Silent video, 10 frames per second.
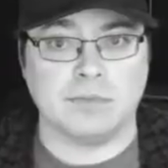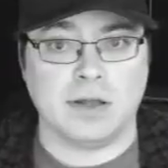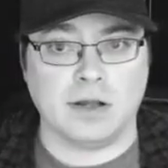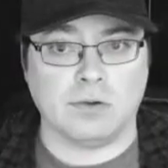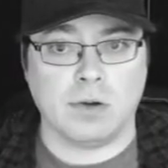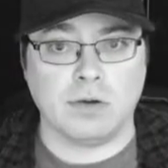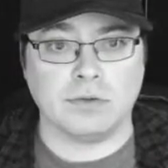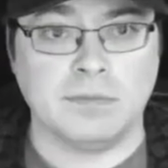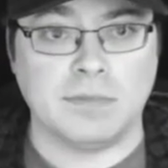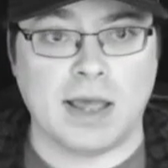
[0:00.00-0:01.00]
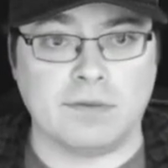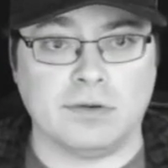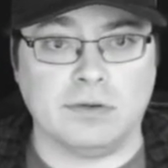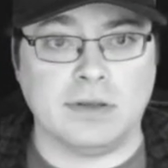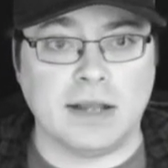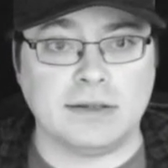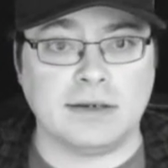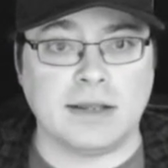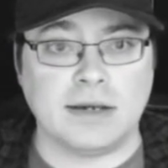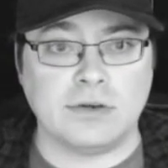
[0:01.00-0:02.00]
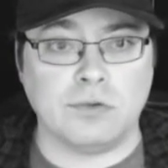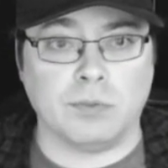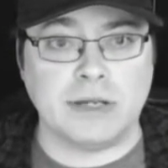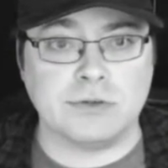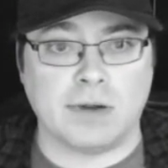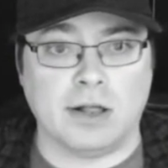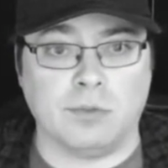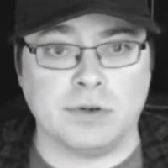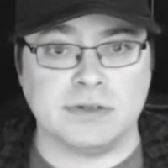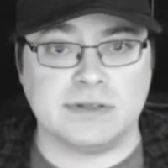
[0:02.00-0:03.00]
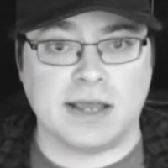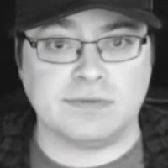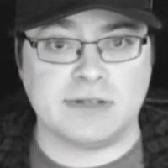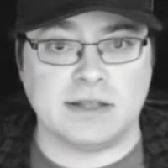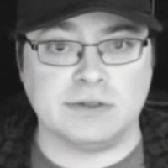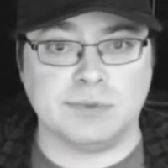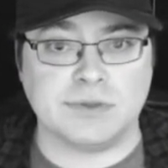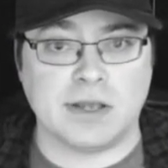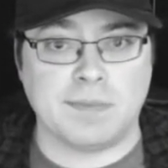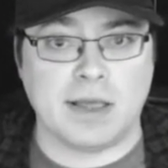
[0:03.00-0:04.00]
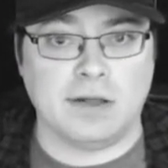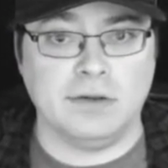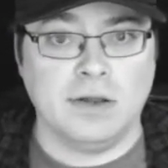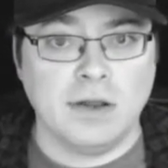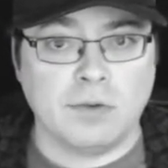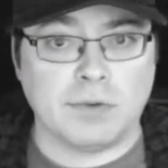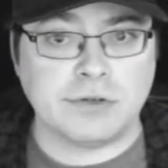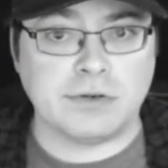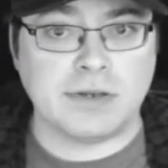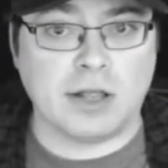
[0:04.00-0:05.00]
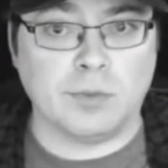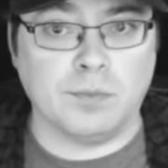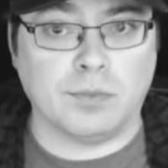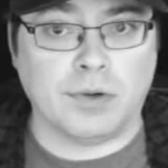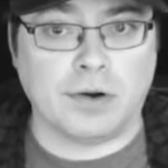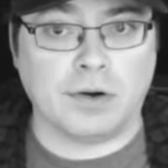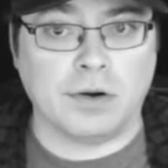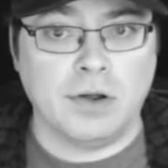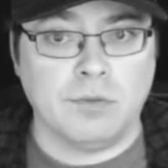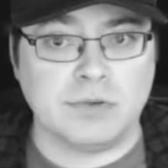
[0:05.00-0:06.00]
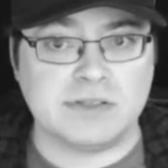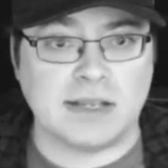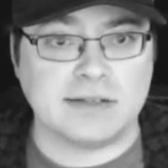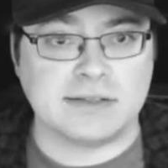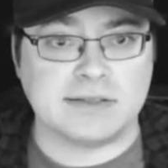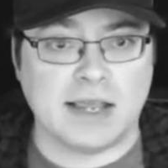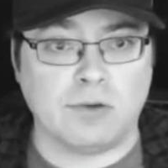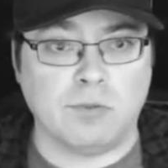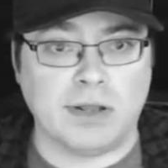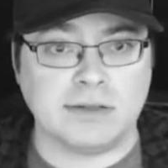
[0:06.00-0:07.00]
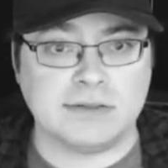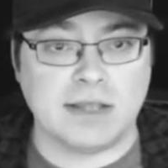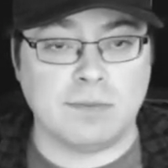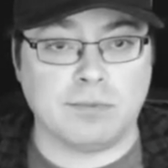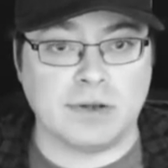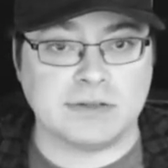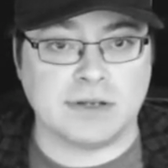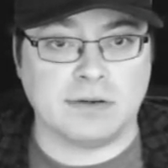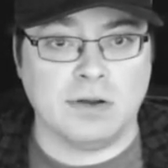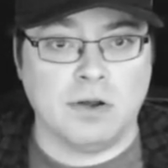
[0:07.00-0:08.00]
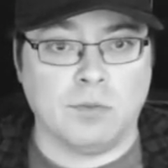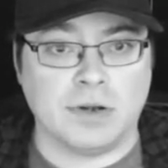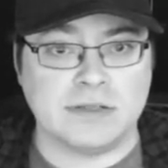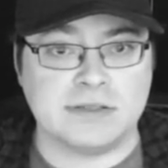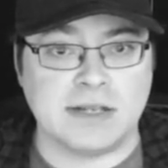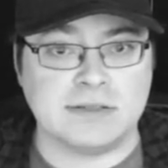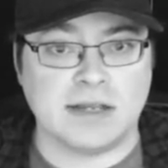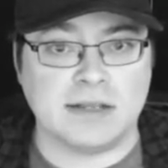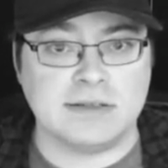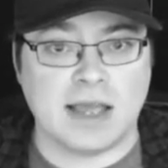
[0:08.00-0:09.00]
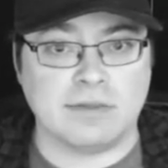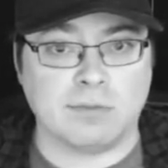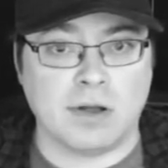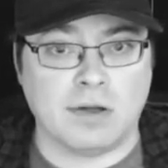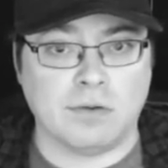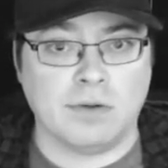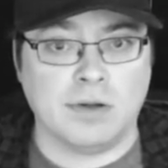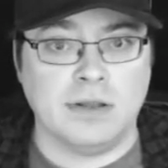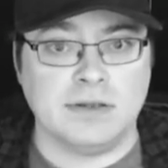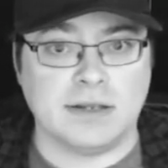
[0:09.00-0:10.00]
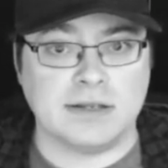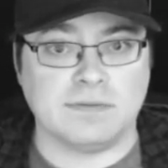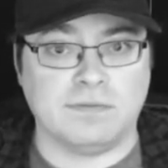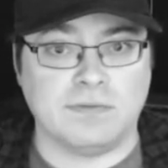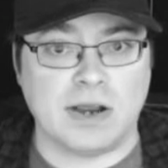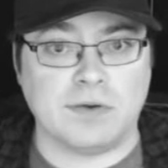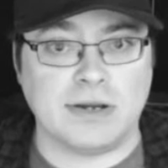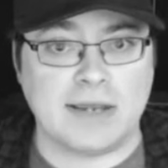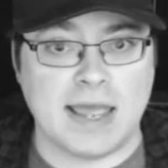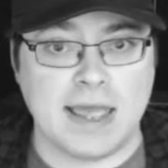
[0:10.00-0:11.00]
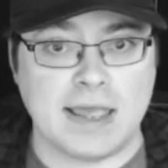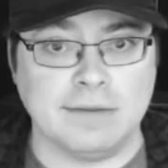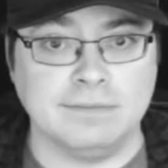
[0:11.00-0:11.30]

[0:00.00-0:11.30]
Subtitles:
Unquote. After the 1992 retrial where his death sentence was upheld, Richard Delmer Boyer was sent to San Quentin State Prison, where he sits on death row to this very day.